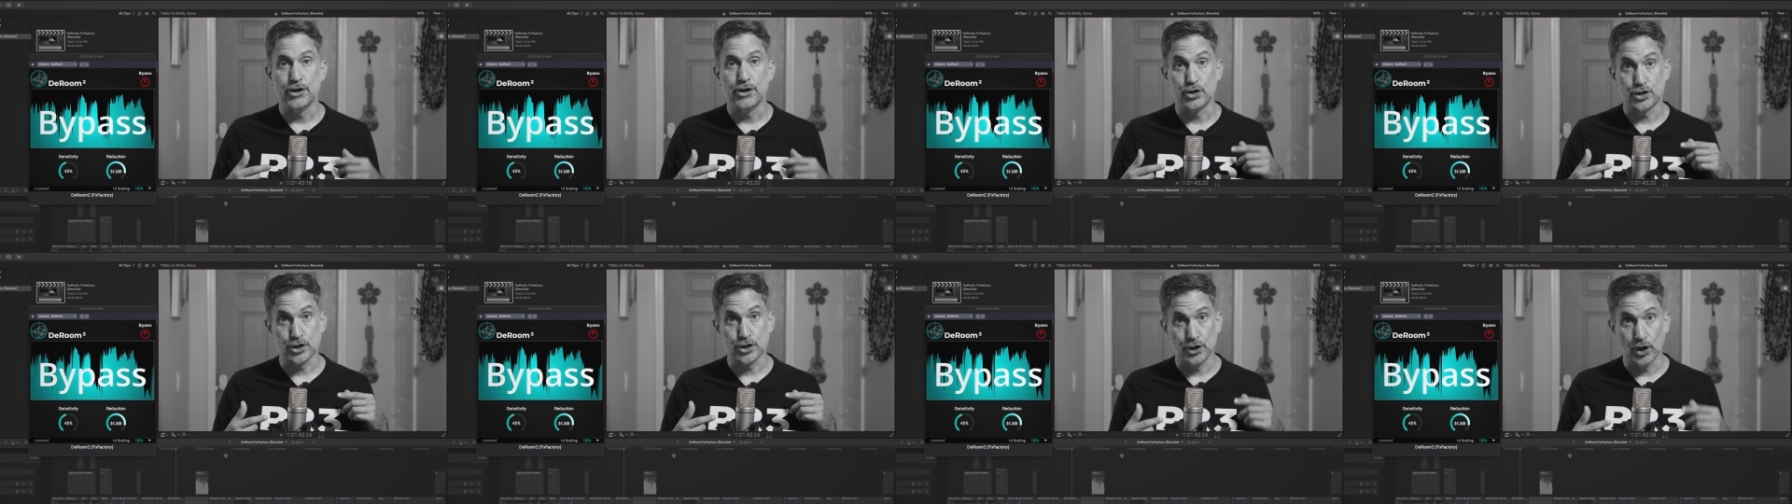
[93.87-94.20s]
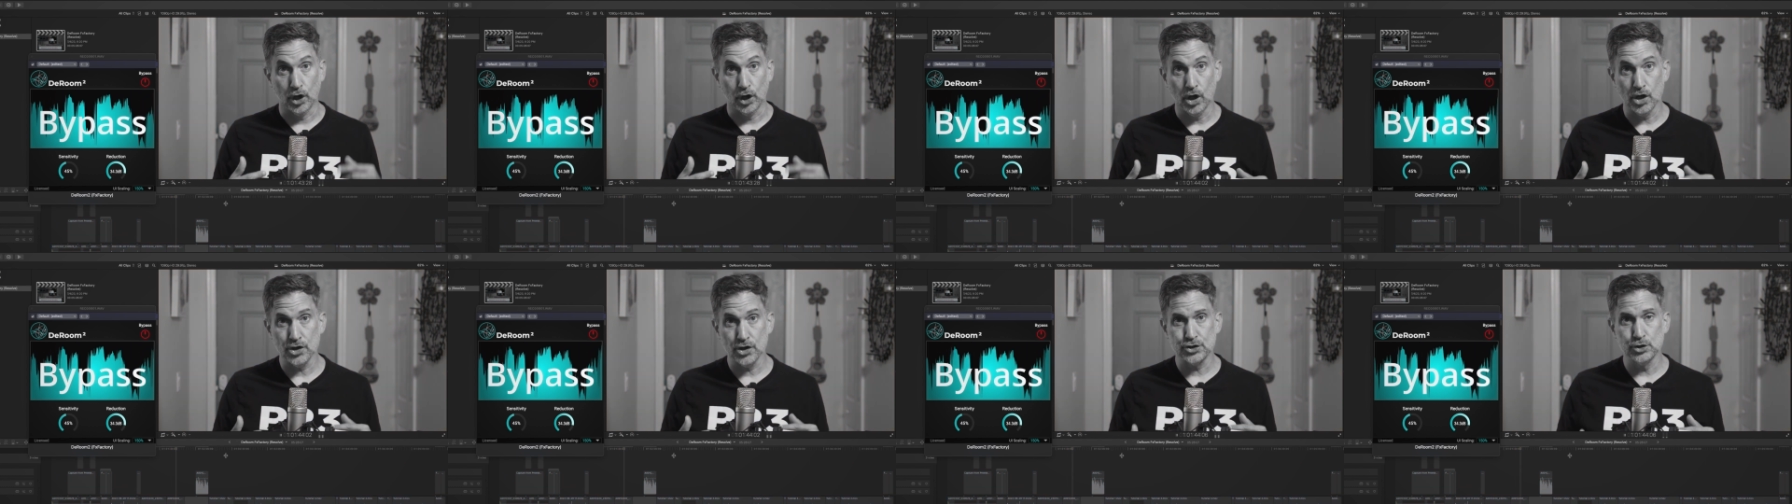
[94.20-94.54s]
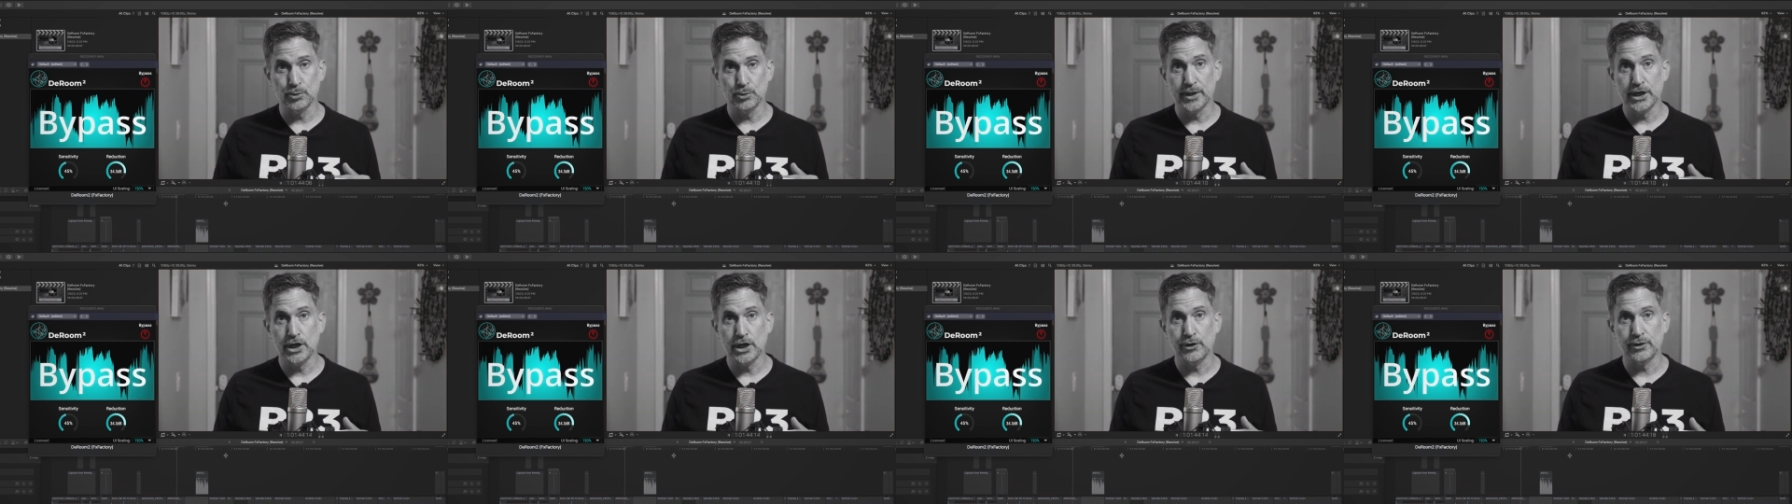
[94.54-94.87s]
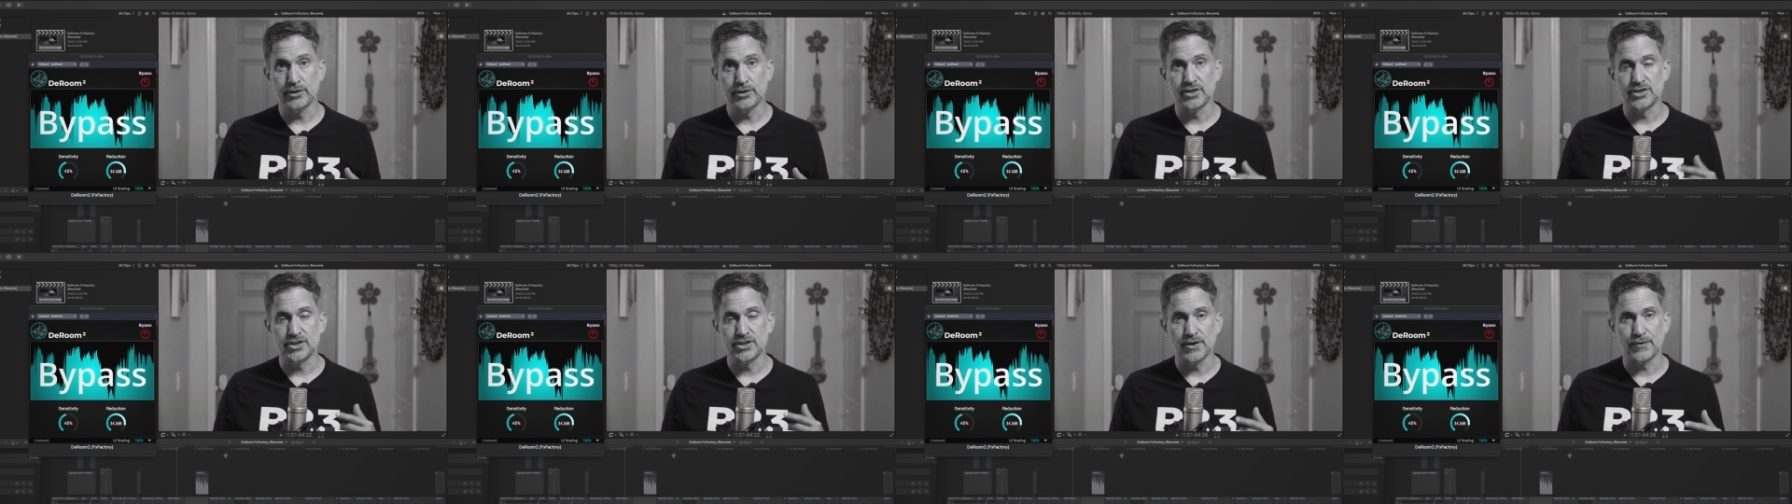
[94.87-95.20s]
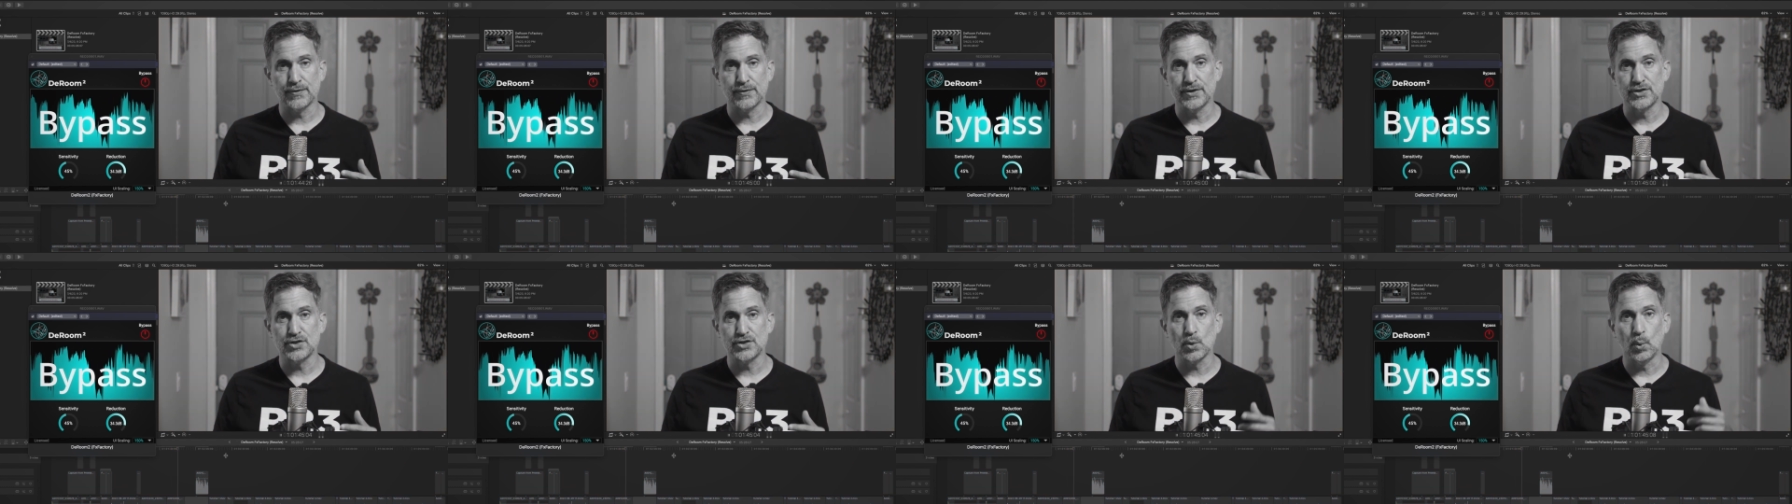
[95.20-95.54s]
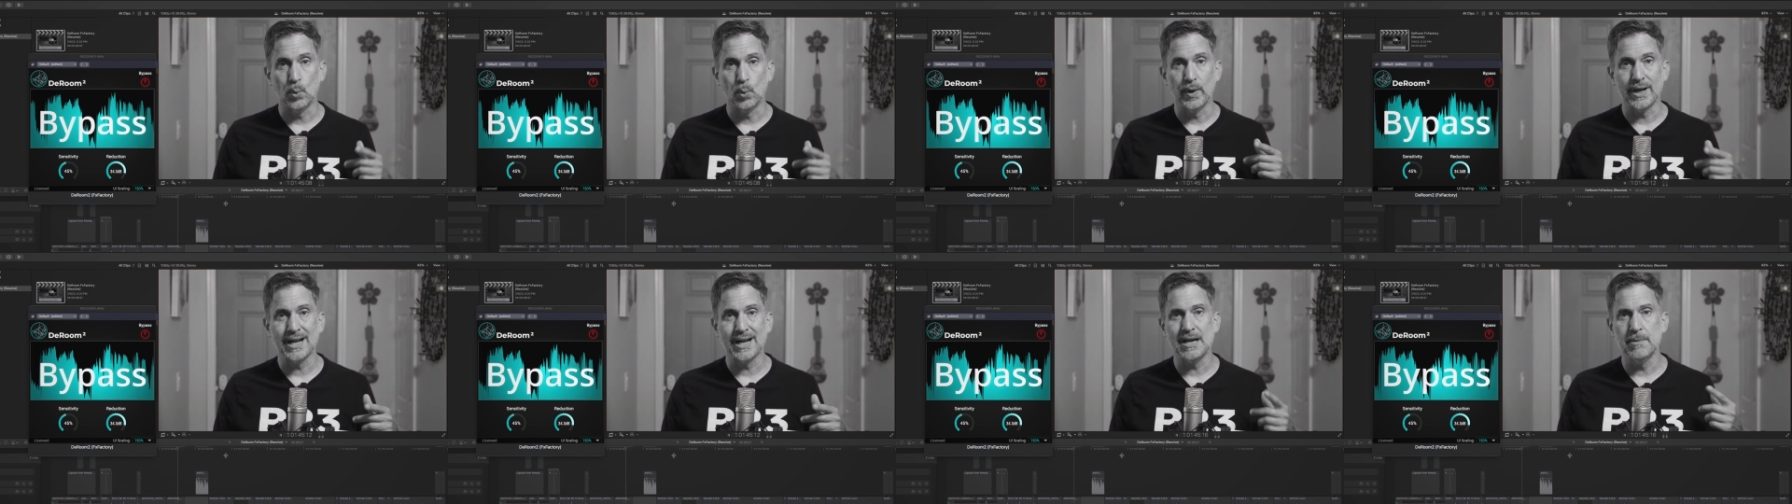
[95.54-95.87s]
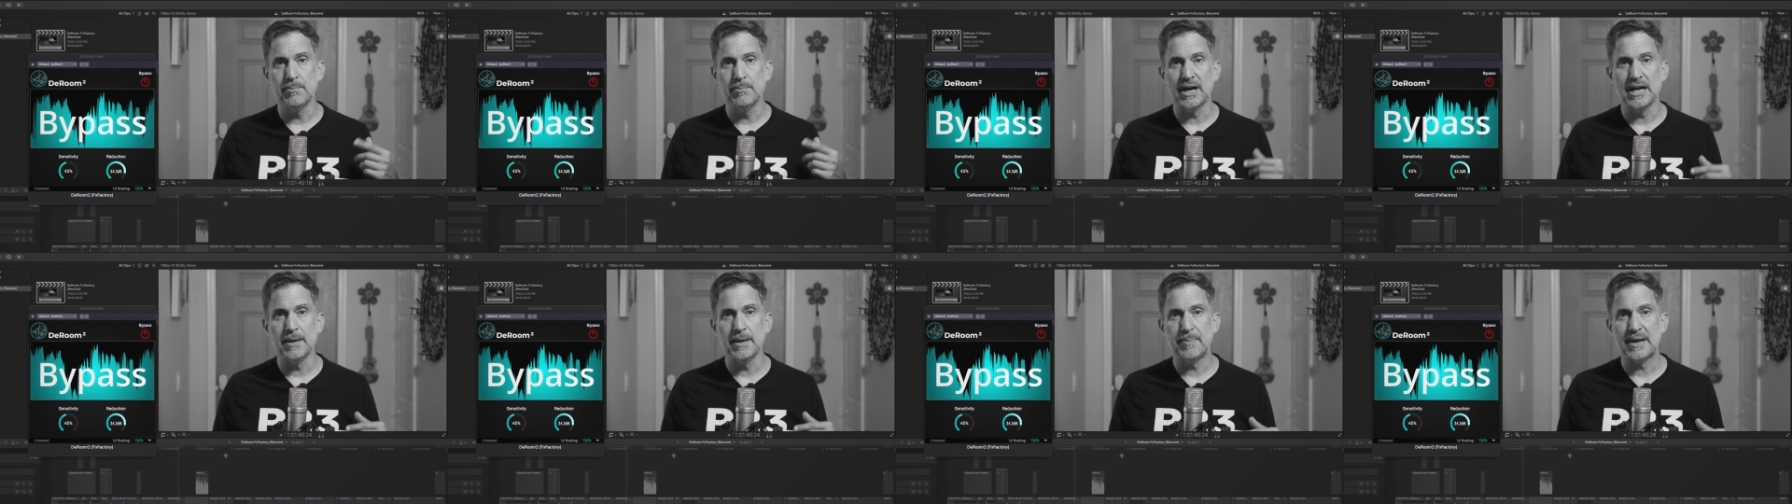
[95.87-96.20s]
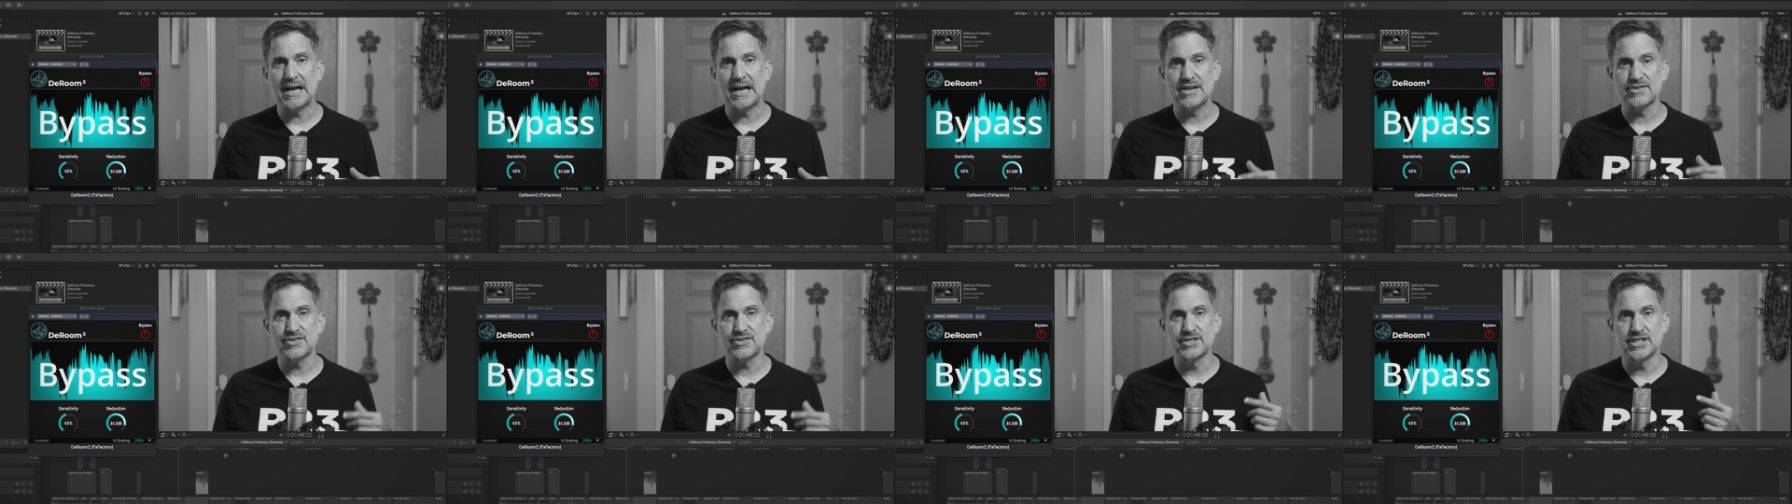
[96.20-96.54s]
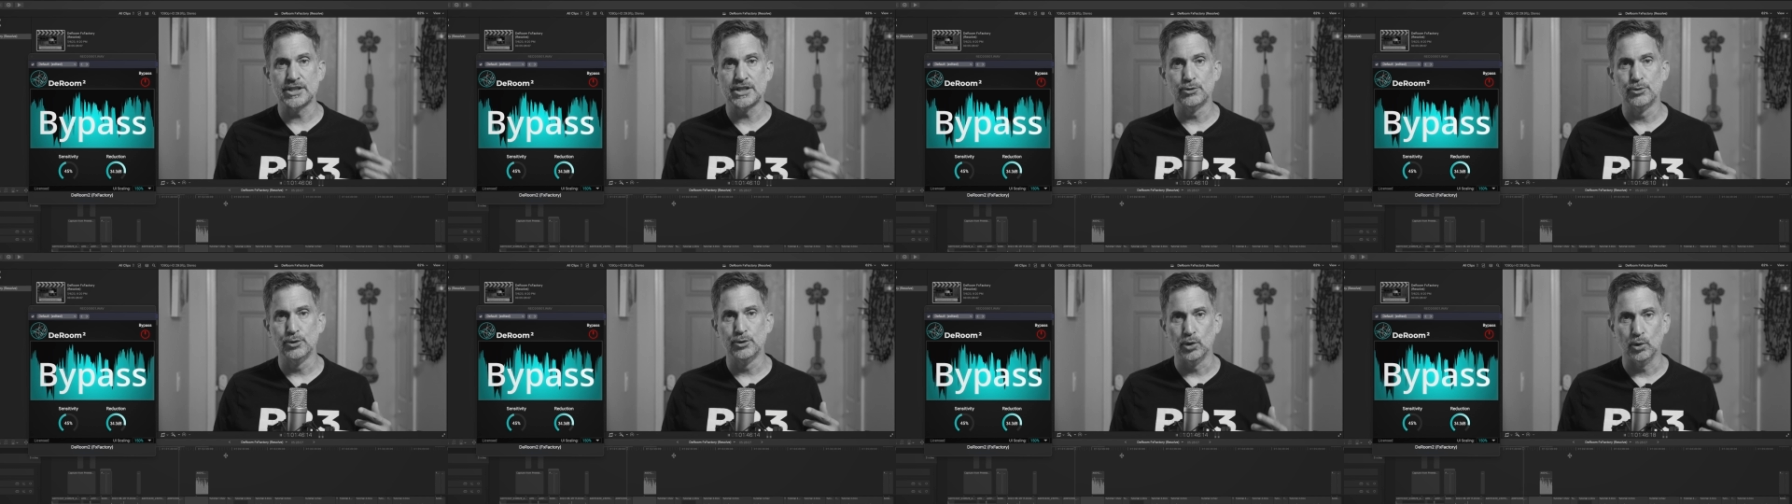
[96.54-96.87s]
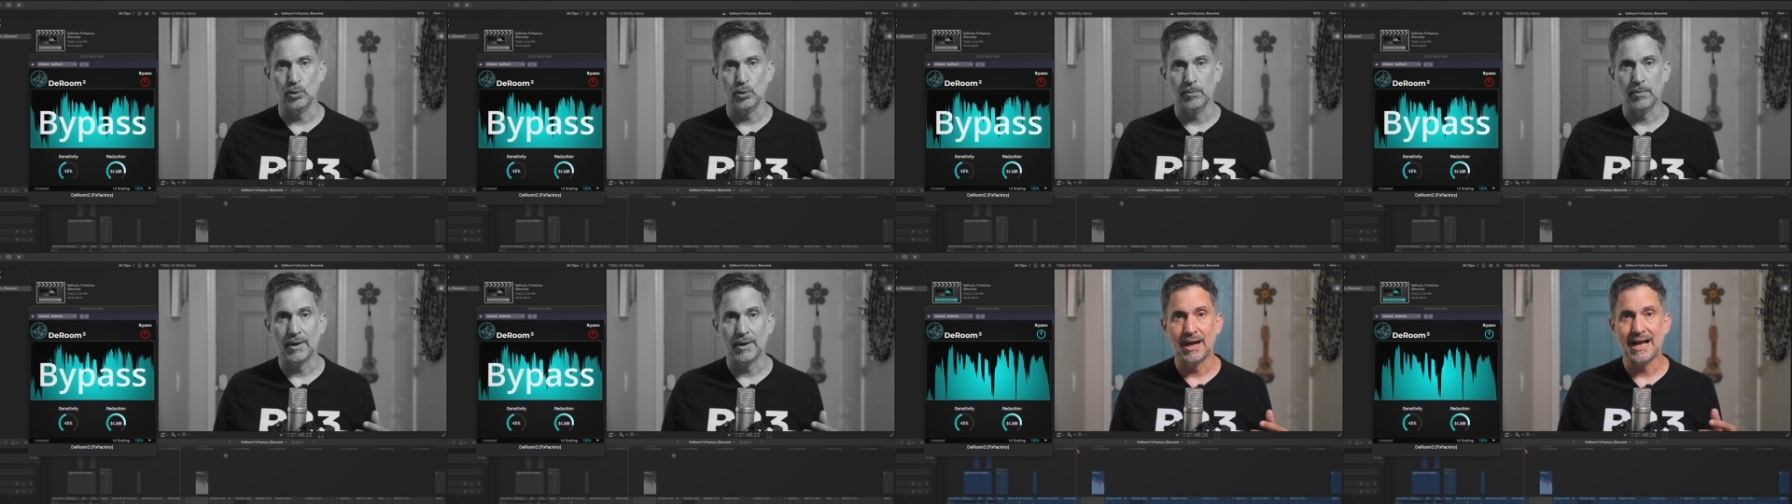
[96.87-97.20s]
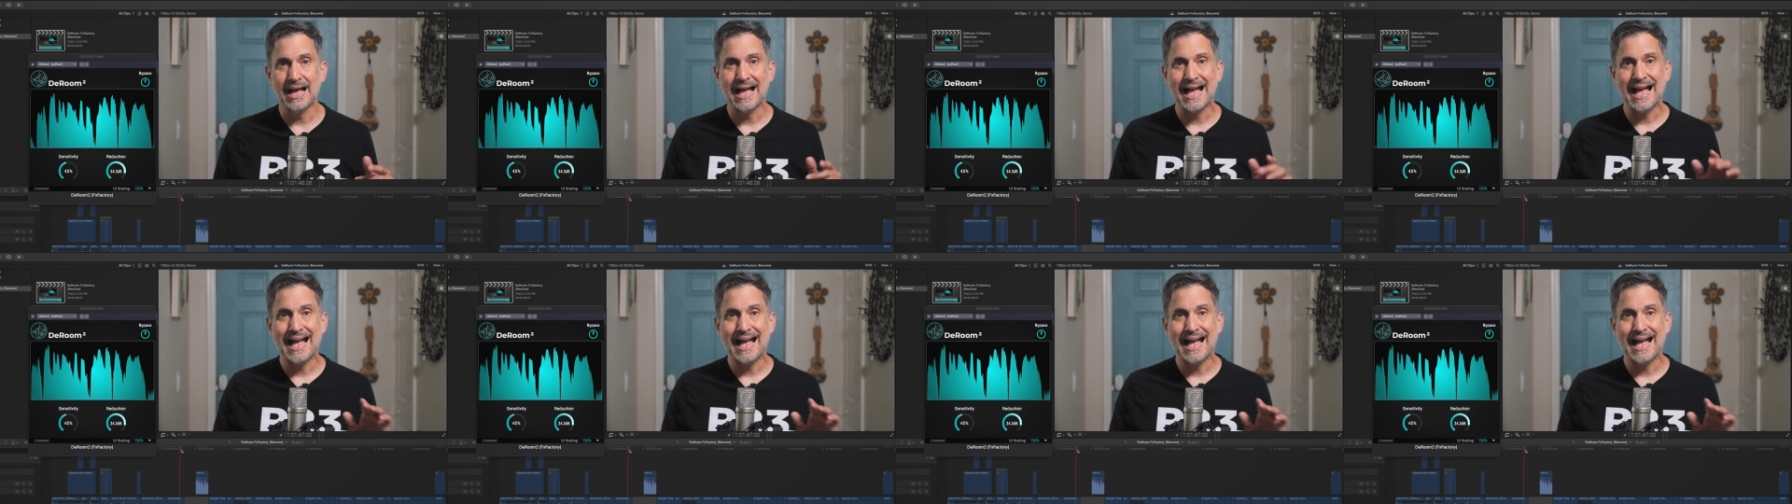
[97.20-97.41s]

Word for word: You should also be hearing the difference when I bypass DeRoom.